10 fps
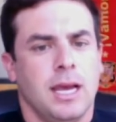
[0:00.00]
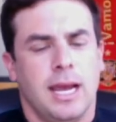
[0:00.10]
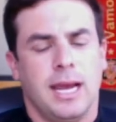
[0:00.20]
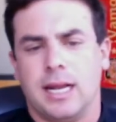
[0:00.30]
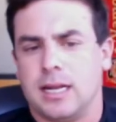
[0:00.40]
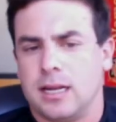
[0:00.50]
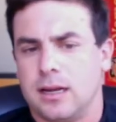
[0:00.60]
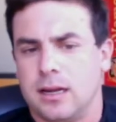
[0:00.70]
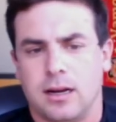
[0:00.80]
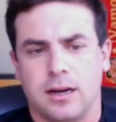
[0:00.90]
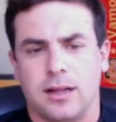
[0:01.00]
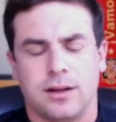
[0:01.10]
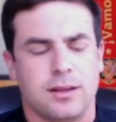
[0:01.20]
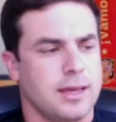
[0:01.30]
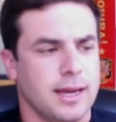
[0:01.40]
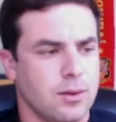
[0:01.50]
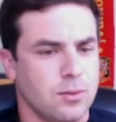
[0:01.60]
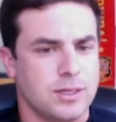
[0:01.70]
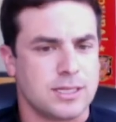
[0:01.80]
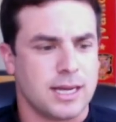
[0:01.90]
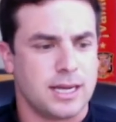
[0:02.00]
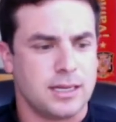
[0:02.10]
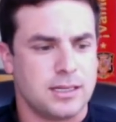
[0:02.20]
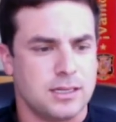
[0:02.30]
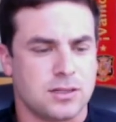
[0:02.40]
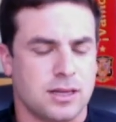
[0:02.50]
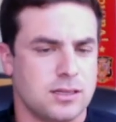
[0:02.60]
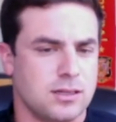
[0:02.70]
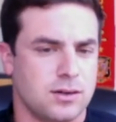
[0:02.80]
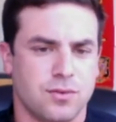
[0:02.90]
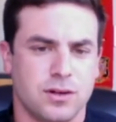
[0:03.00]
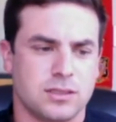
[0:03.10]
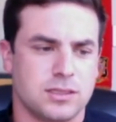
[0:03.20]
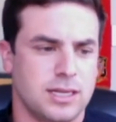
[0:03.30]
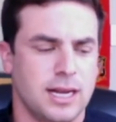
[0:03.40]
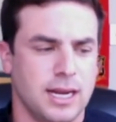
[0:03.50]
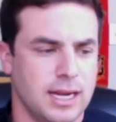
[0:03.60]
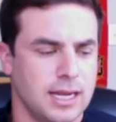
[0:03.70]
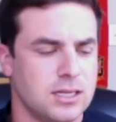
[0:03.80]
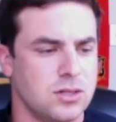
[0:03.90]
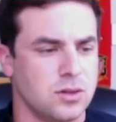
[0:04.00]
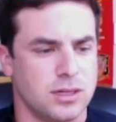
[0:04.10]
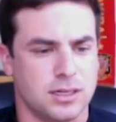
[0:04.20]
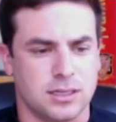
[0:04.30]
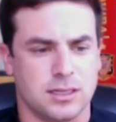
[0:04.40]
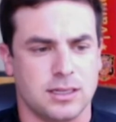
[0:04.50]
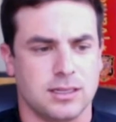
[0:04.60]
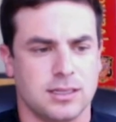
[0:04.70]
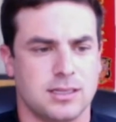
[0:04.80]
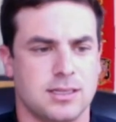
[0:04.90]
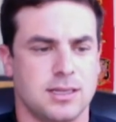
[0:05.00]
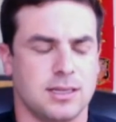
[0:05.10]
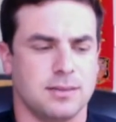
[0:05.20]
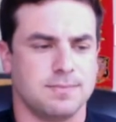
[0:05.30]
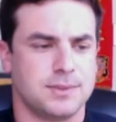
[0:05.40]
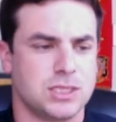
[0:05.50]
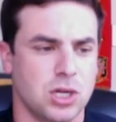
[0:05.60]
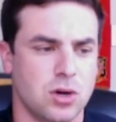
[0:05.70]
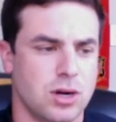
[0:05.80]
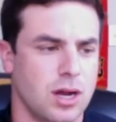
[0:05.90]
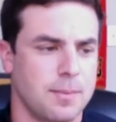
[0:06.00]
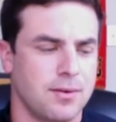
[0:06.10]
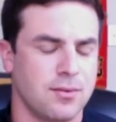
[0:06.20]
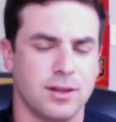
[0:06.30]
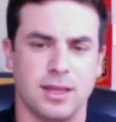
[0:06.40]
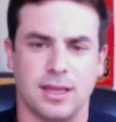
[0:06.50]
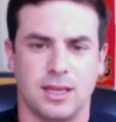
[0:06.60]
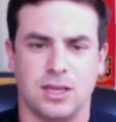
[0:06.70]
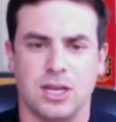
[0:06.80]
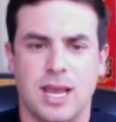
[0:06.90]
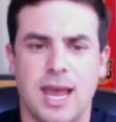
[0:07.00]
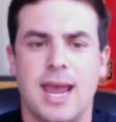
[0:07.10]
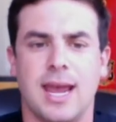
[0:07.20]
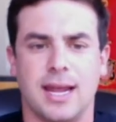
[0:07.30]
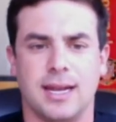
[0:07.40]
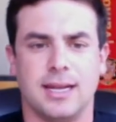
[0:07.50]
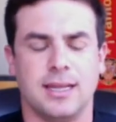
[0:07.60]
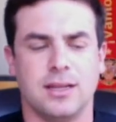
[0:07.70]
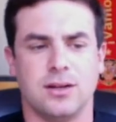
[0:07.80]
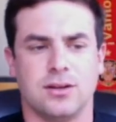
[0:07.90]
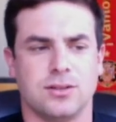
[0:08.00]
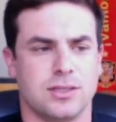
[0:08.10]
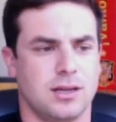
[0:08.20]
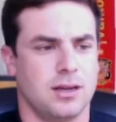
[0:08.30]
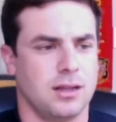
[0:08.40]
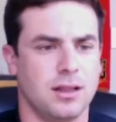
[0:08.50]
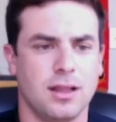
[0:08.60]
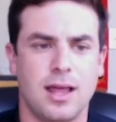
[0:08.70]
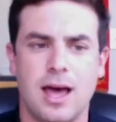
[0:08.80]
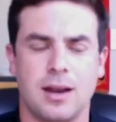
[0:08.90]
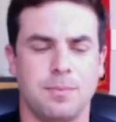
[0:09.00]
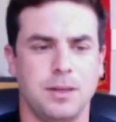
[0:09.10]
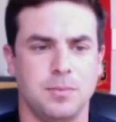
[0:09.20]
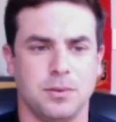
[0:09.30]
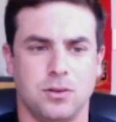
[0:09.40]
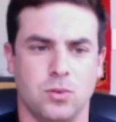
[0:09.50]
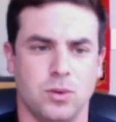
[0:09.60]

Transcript: and another thing I would say, just as you're first getting into it, is to soak up everything that you can. There's a lot of people